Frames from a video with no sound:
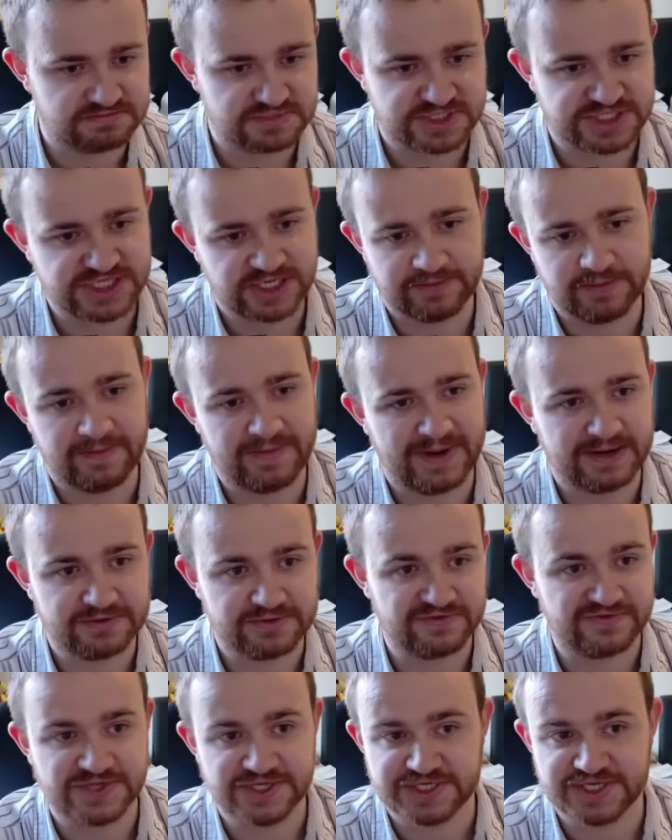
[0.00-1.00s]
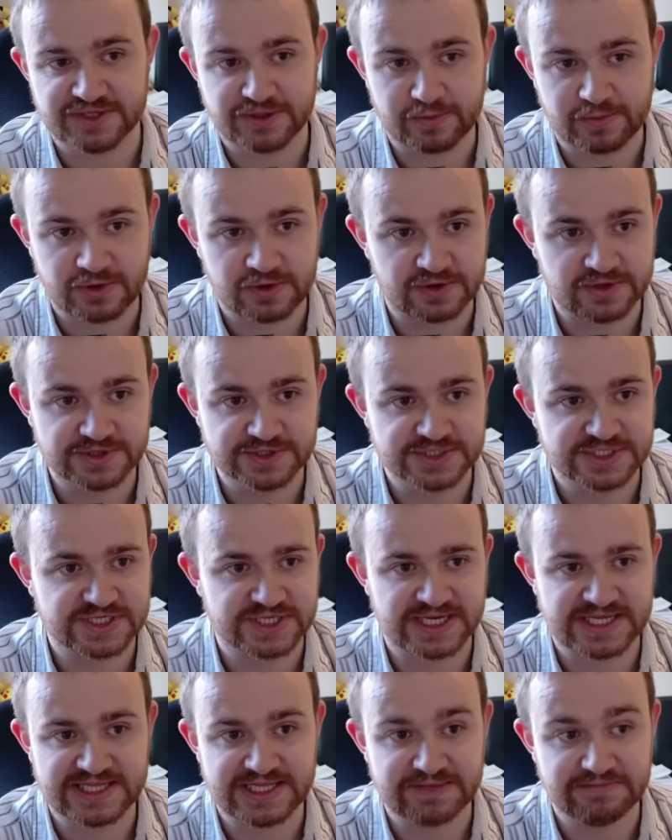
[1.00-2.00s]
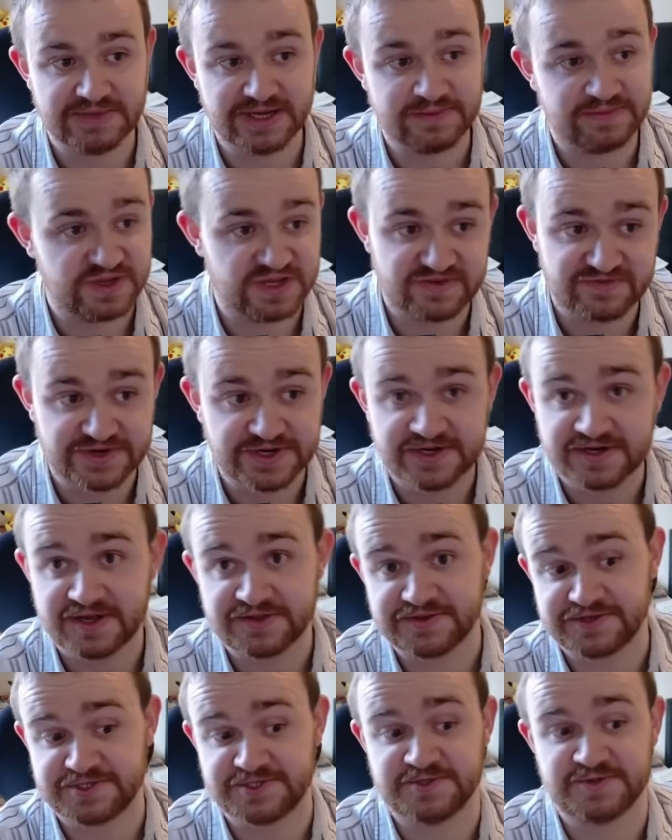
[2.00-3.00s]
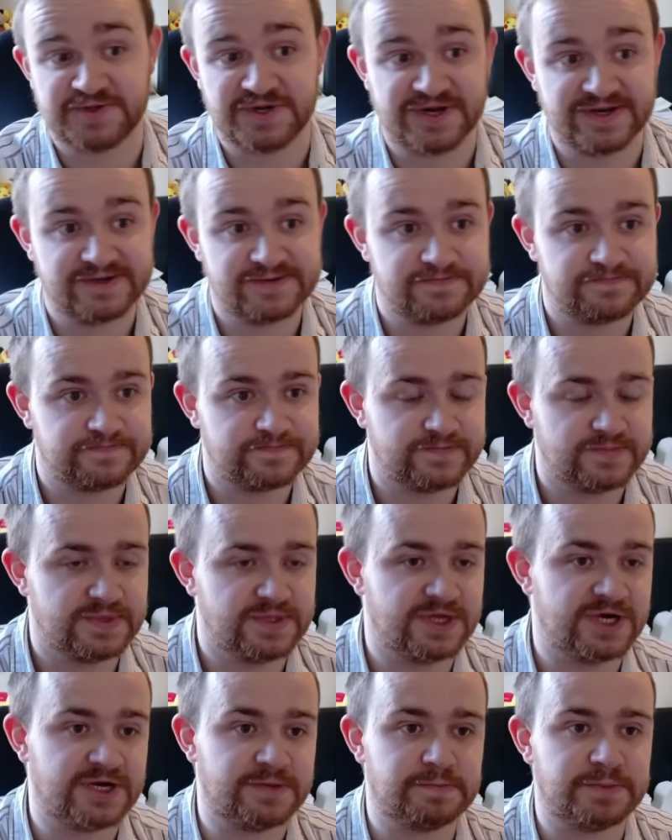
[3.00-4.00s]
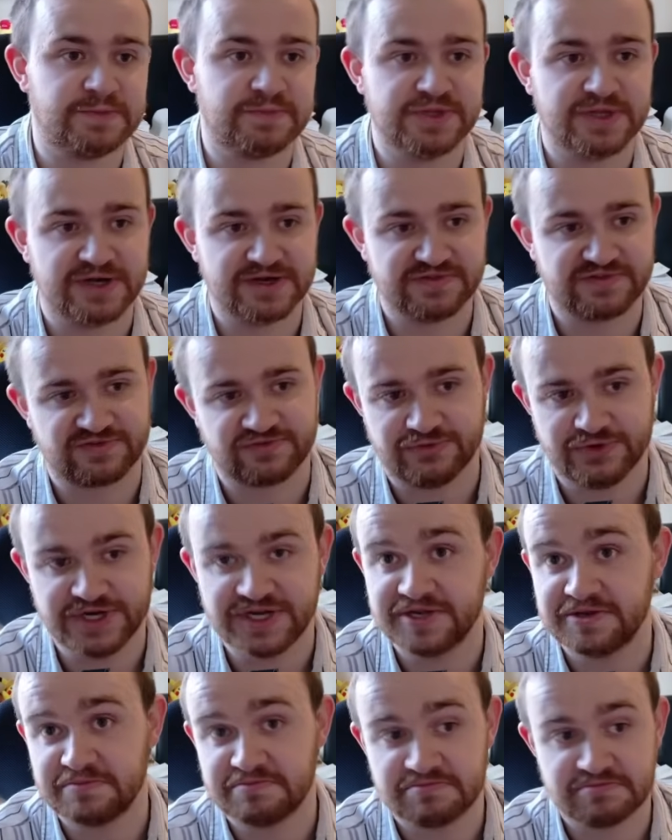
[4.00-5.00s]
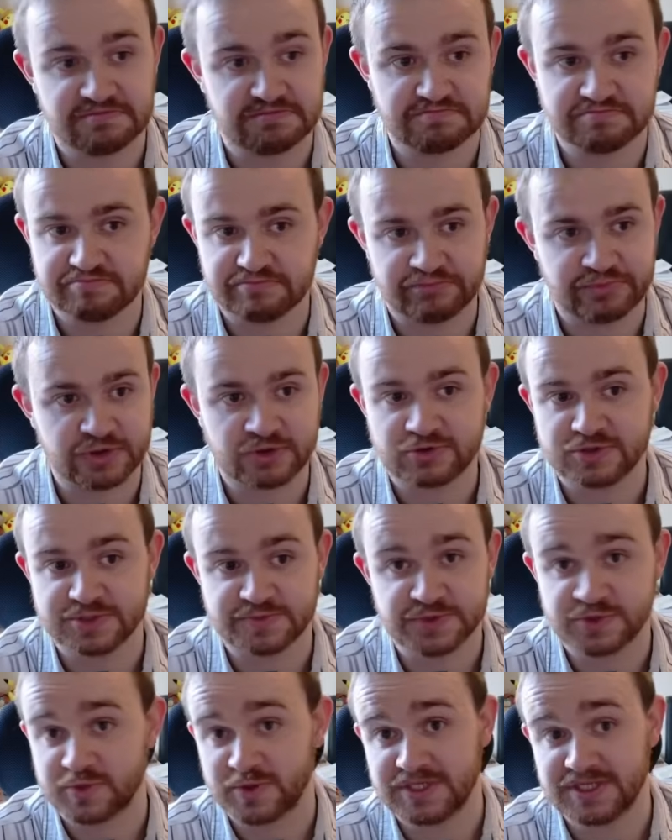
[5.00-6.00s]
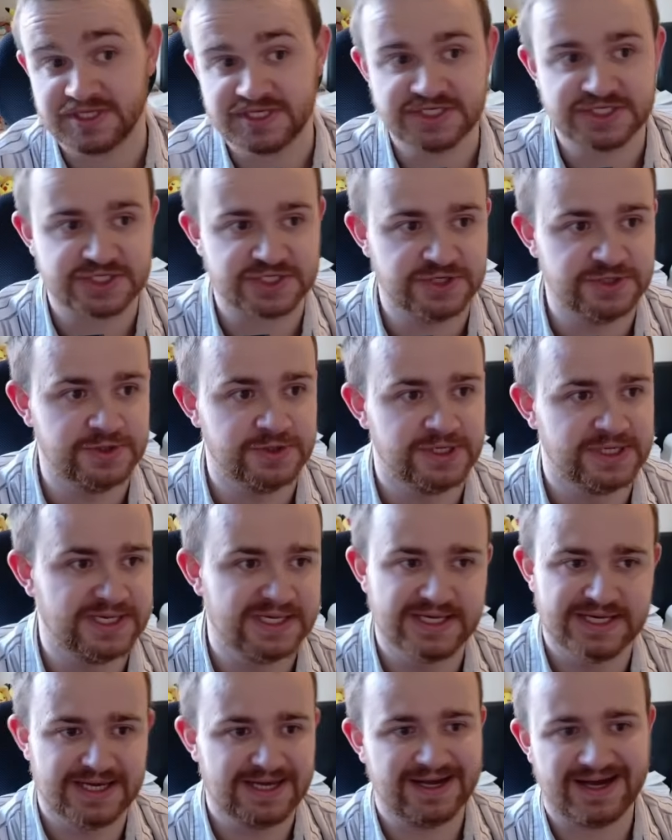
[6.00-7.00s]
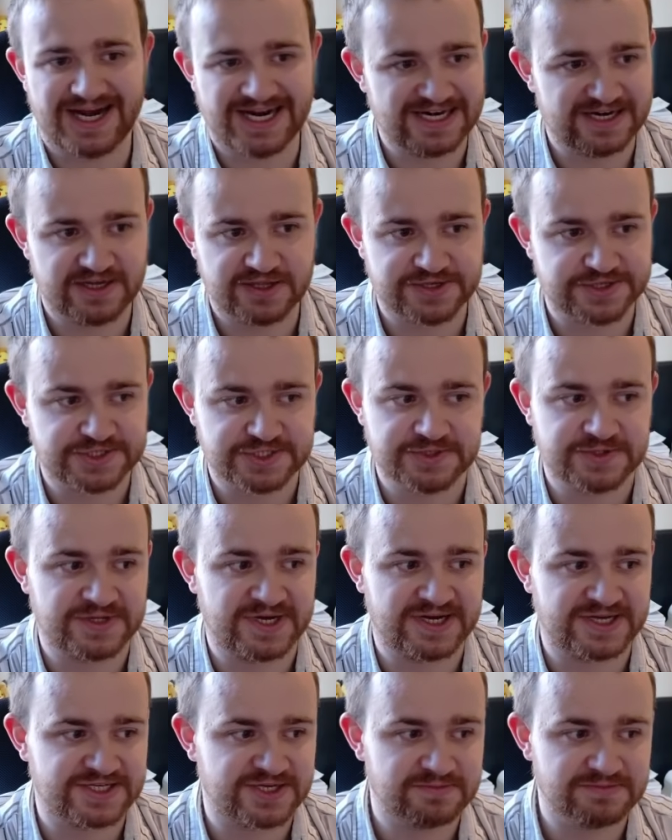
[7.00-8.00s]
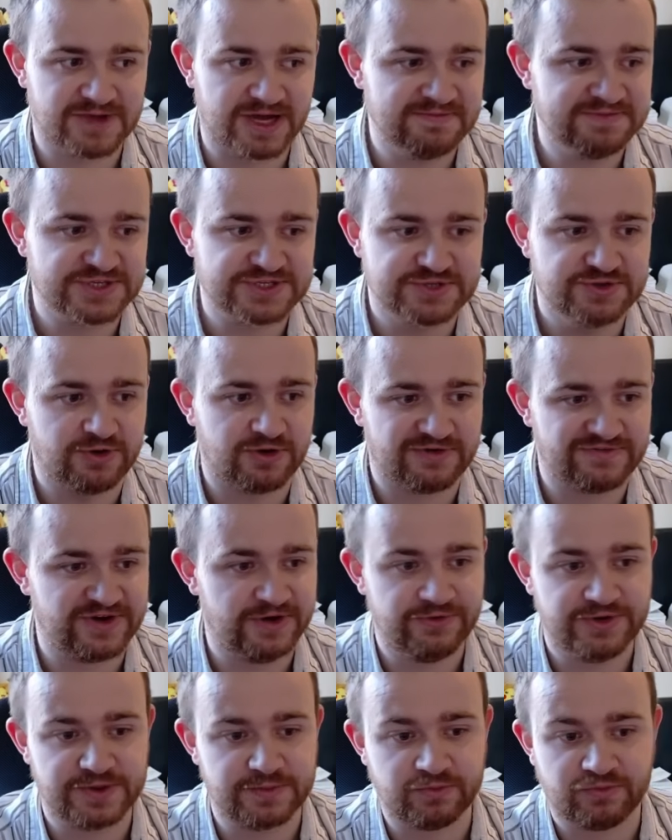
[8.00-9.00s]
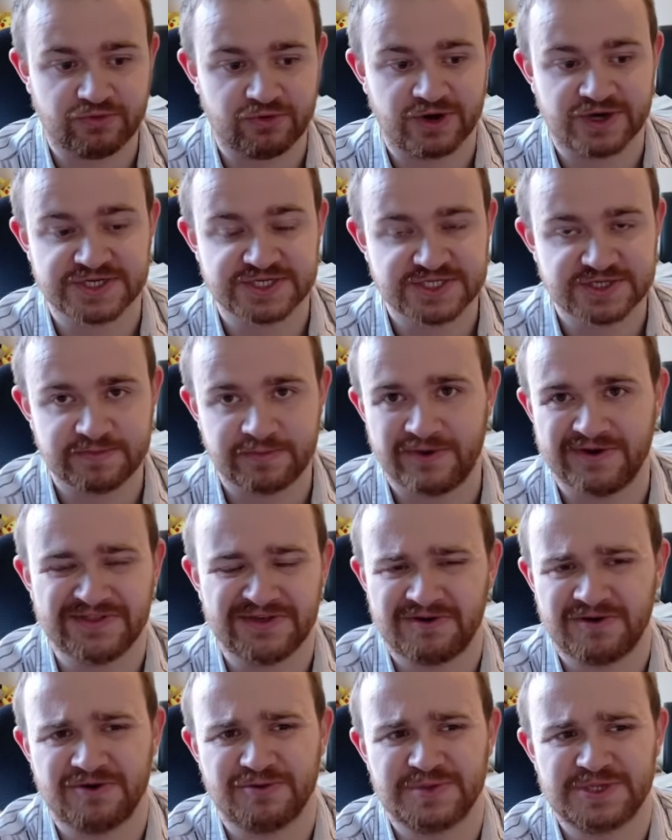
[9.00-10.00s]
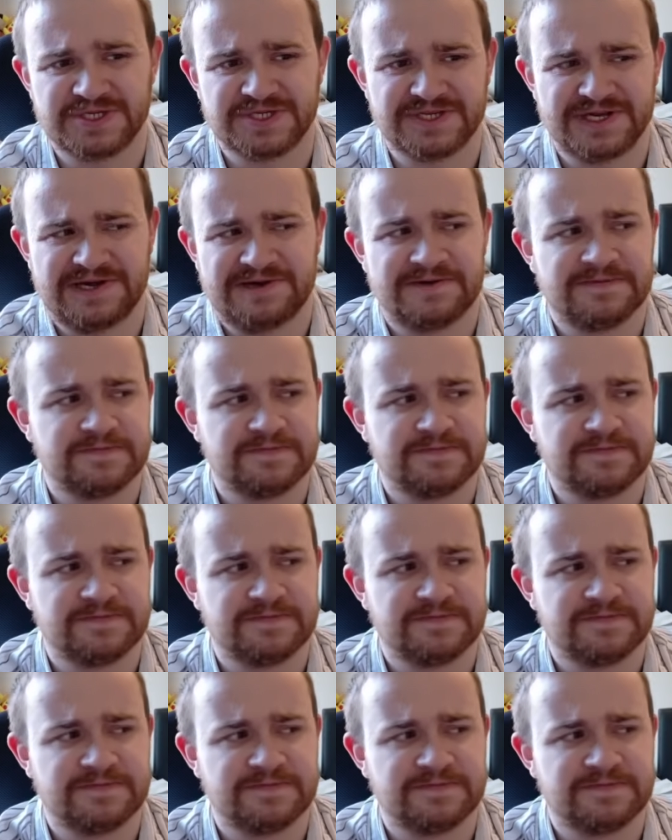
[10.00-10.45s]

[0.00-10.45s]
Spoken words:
some amount of these other blockers, and then maybe even another 2k. Maybe like 3 blockers between these 2, and another 2k, because I'm just not very impressed by the KOBY today.